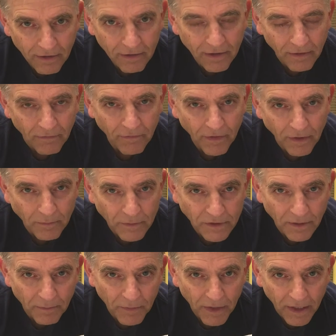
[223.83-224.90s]
to film
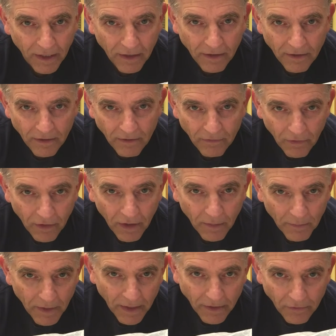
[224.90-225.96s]
something for a
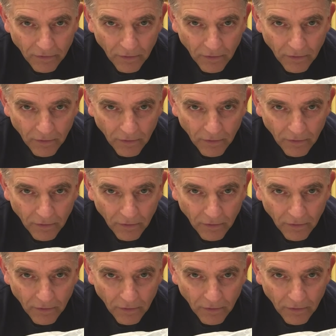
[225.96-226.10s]
company I used